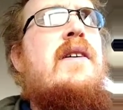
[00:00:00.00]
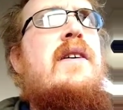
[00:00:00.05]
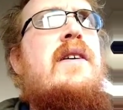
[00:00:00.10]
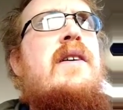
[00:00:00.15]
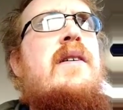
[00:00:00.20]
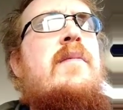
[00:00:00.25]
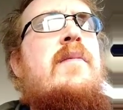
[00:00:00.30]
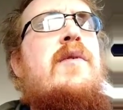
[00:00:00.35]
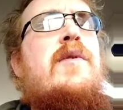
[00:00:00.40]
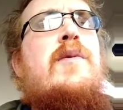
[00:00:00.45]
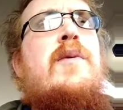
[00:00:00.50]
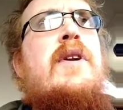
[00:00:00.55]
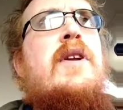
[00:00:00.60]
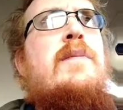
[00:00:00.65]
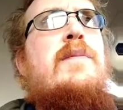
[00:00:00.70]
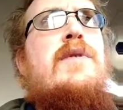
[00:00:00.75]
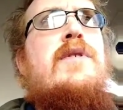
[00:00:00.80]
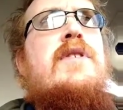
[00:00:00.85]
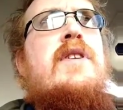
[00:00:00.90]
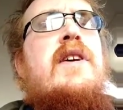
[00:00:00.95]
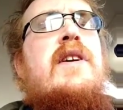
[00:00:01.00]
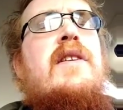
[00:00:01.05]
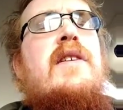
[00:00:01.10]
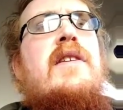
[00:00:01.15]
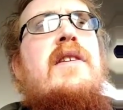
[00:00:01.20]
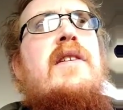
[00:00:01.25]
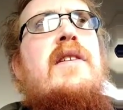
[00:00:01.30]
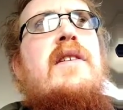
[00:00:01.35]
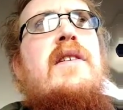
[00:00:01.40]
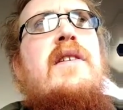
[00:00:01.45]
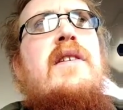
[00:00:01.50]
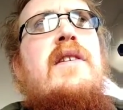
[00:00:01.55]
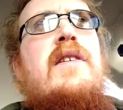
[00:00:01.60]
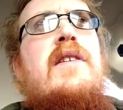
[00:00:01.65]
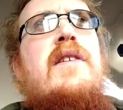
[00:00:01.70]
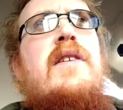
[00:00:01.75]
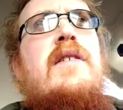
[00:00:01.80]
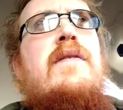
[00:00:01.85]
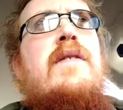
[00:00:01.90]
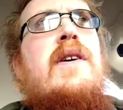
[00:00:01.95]
20%
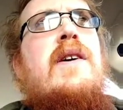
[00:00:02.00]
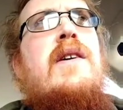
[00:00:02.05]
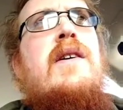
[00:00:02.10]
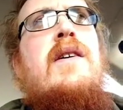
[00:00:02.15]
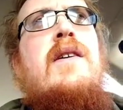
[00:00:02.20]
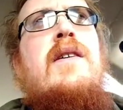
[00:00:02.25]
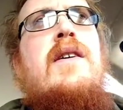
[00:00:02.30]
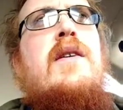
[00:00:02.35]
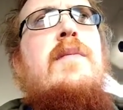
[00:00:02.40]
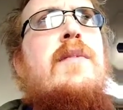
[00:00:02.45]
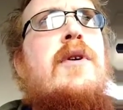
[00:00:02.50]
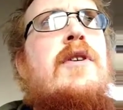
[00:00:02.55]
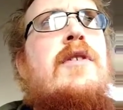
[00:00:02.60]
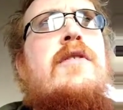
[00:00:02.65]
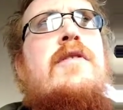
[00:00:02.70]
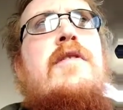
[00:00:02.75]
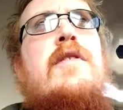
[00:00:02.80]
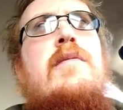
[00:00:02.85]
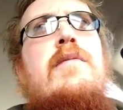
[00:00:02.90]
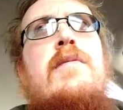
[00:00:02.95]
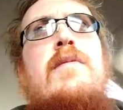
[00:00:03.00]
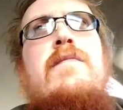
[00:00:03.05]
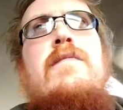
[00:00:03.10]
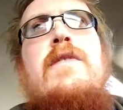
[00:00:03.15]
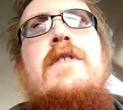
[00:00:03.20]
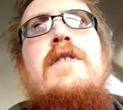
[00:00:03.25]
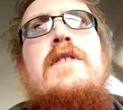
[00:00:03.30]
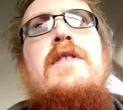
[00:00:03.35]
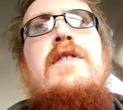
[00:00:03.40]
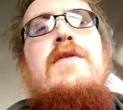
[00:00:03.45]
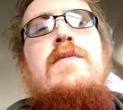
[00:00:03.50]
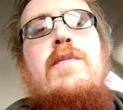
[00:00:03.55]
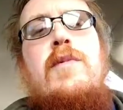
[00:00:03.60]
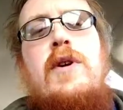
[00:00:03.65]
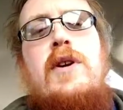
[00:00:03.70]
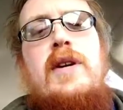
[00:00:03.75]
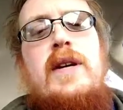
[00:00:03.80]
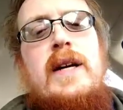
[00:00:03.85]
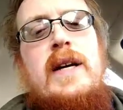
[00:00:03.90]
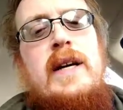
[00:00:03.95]
of our emergency room visits
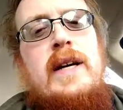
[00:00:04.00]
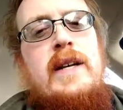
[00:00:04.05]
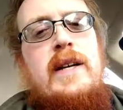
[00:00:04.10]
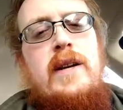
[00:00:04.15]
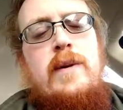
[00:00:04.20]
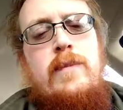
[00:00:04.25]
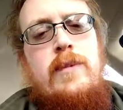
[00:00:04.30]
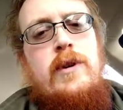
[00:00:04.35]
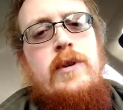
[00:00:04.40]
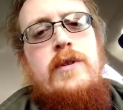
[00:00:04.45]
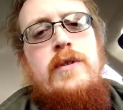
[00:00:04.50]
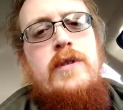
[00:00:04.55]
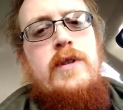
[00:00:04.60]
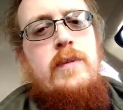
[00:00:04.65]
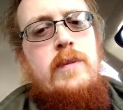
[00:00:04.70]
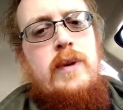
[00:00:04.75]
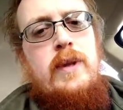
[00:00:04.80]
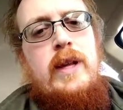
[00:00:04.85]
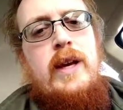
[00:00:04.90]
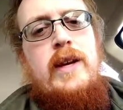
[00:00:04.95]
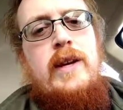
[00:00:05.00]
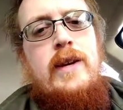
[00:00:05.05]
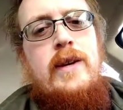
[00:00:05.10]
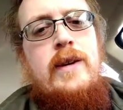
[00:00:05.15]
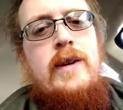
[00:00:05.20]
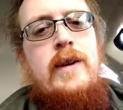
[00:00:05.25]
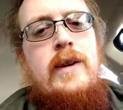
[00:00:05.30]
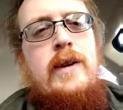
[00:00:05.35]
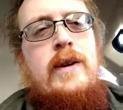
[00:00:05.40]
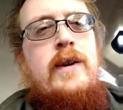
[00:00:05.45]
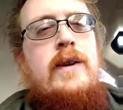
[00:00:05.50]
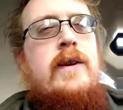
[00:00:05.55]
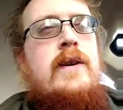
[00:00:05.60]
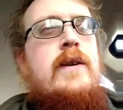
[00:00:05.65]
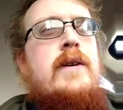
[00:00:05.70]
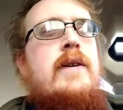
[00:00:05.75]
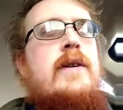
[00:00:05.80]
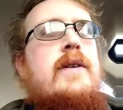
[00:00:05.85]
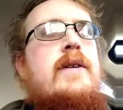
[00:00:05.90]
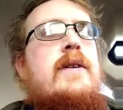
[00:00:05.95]
were not emergency related.
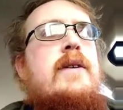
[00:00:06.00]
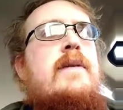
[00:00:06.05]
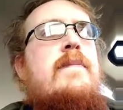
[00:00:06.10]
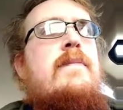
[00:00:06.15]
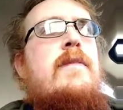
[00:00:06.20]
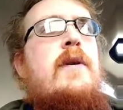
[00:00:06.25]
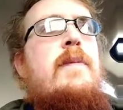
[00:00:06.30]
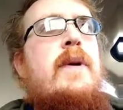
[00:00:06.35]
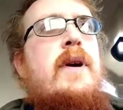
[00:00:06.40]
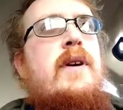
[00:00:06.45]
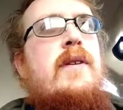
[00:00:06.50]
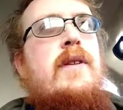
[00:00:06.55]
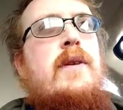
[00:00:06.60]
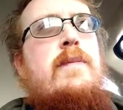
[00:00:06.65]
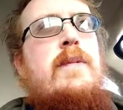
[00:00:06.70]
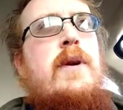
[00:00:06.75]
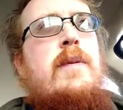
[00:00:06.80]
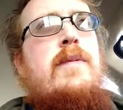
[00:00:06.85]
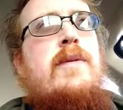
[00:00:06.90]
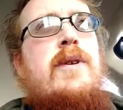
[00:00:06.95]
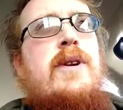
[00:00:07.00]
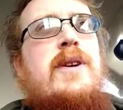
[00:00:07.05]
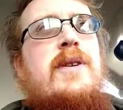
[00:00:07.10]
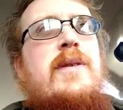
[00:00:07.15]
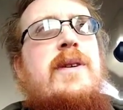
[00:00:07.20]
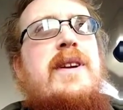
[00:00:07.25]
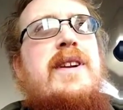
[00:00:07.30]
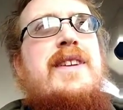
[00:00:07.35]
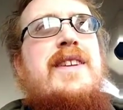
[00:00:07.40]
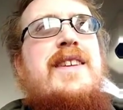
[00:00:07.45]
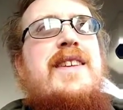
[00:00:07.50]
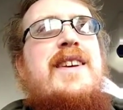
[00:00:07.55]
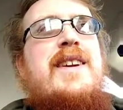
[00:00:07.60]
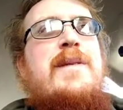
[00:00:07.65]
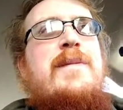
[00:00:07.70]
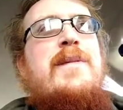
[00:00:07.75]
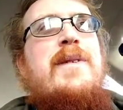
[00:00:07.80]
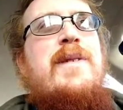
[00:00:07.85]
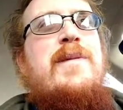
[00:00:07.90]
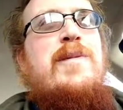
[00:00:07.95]
Apparently, people are going
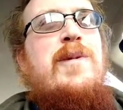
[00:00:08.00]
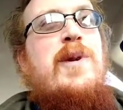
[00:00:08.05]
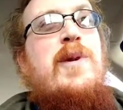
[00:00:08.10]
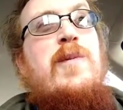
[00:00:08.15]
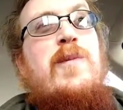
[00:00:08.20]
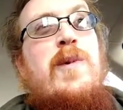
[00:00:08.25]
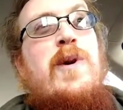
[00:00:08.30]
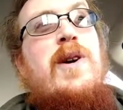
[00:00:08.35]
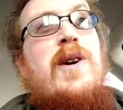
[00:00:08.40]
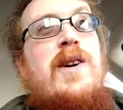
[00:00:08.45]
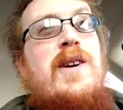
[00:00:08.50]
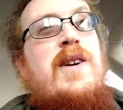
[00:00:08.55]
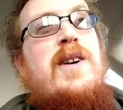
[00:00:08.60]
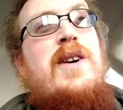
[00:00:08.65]
to we're